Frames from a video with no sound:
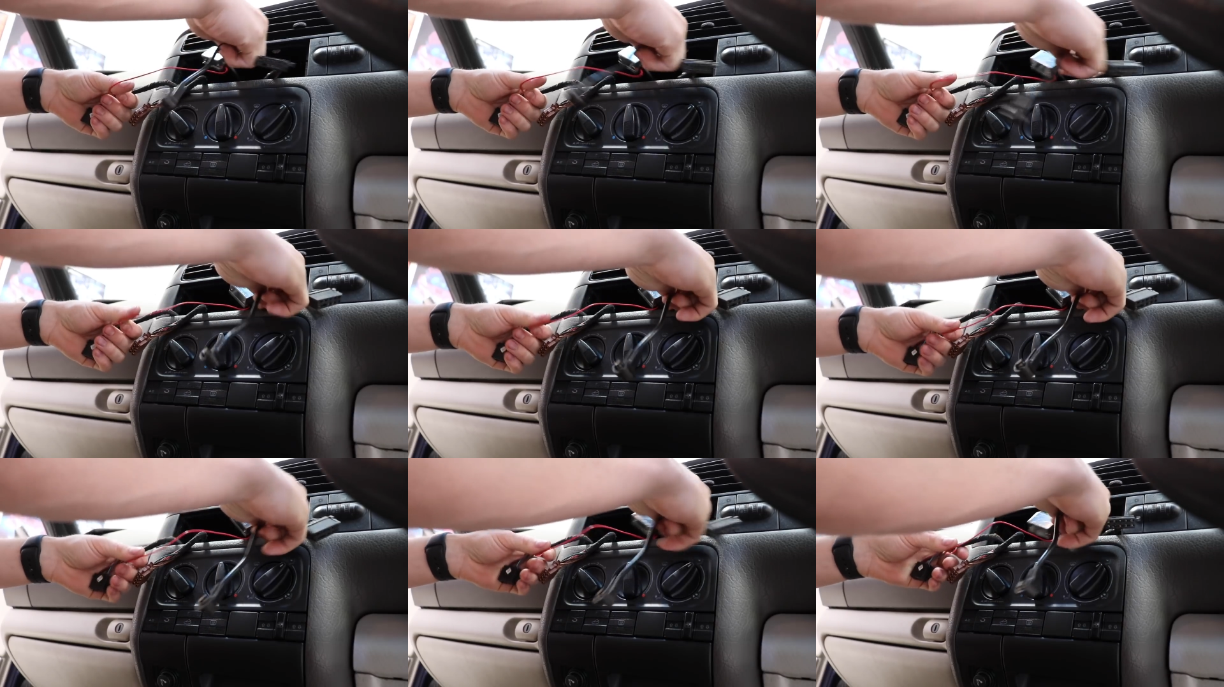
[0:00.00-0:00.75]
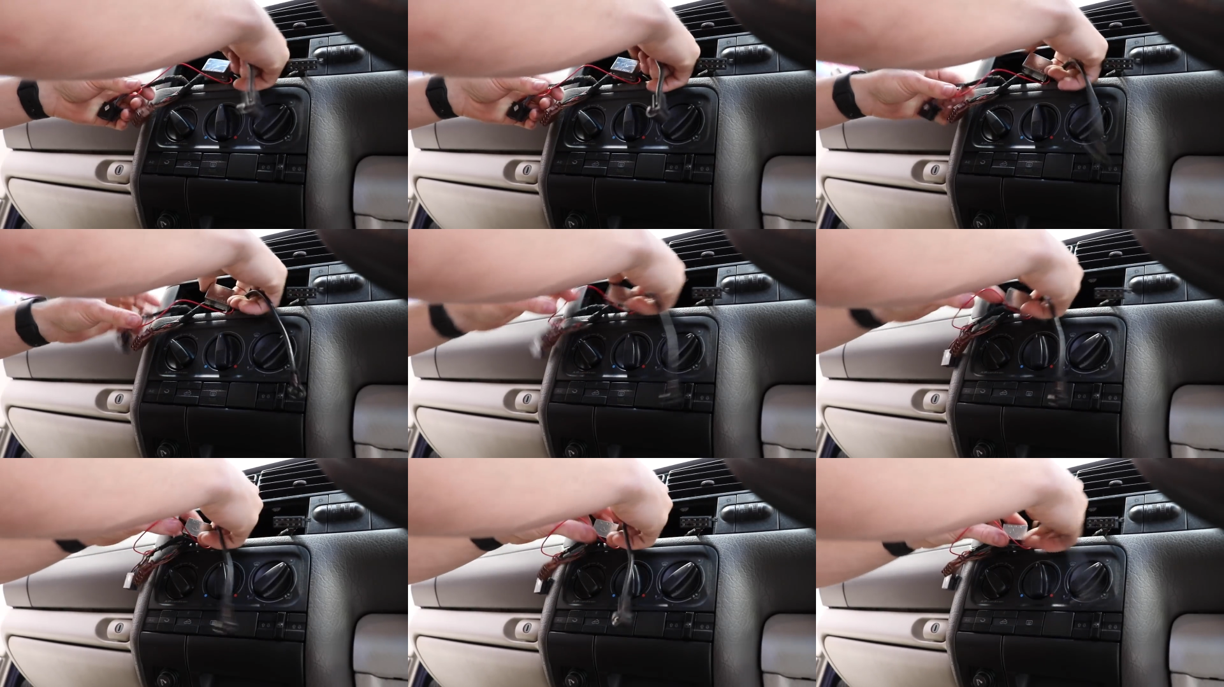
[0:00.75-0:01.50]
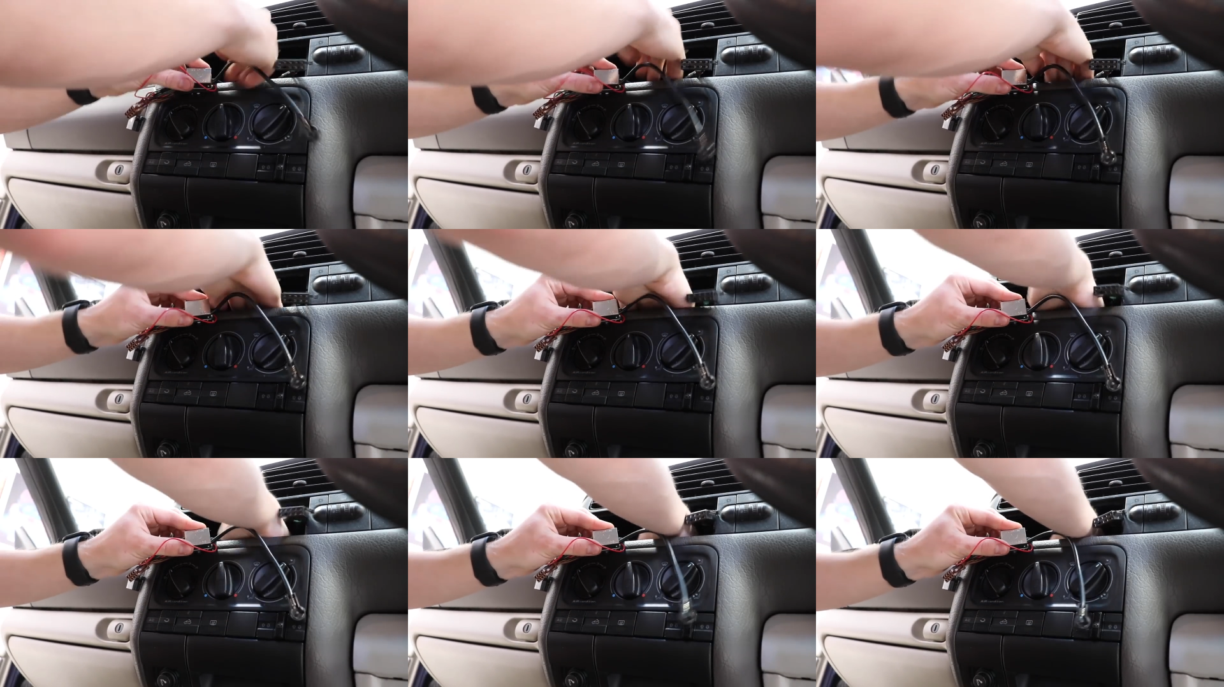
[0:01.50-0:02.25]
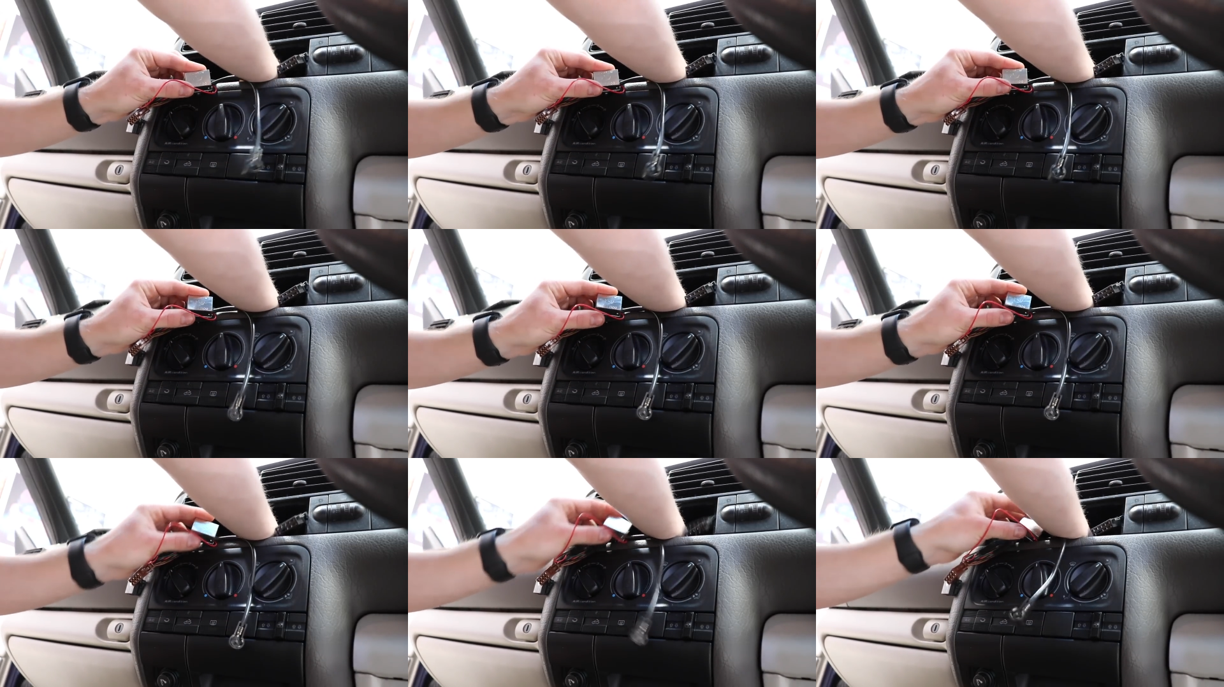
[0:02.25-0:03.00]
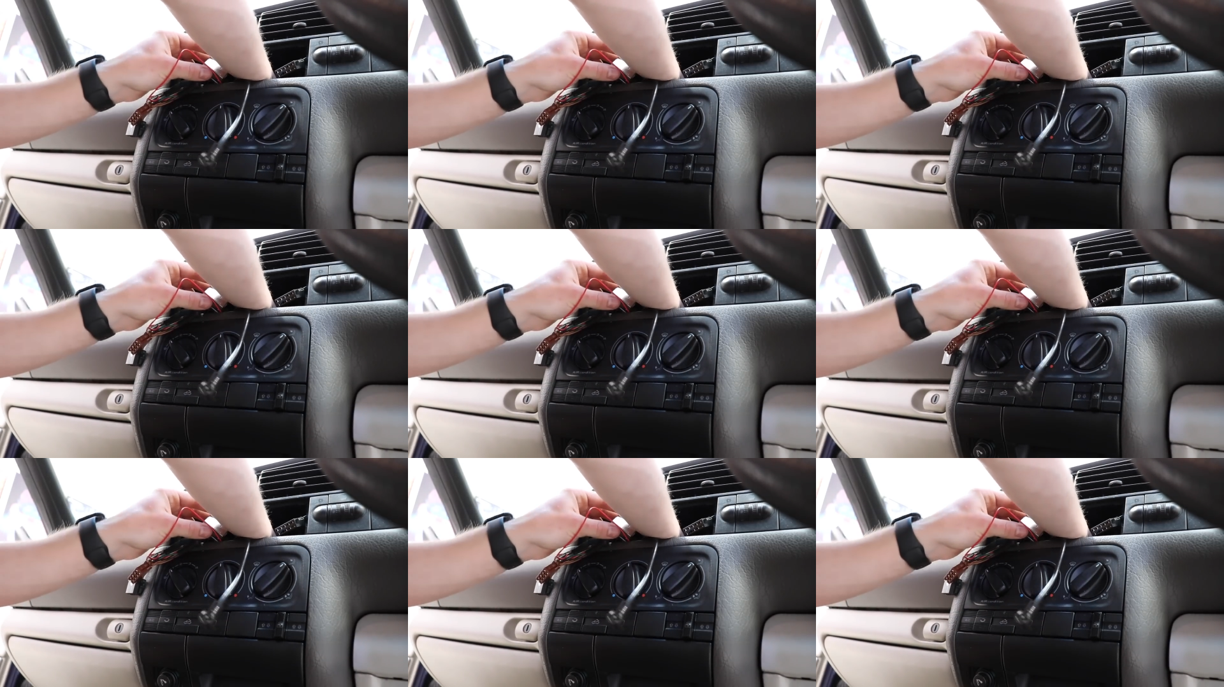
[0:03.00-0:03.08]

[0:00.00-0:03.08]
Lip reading: No face is visible, so there are no lips to read.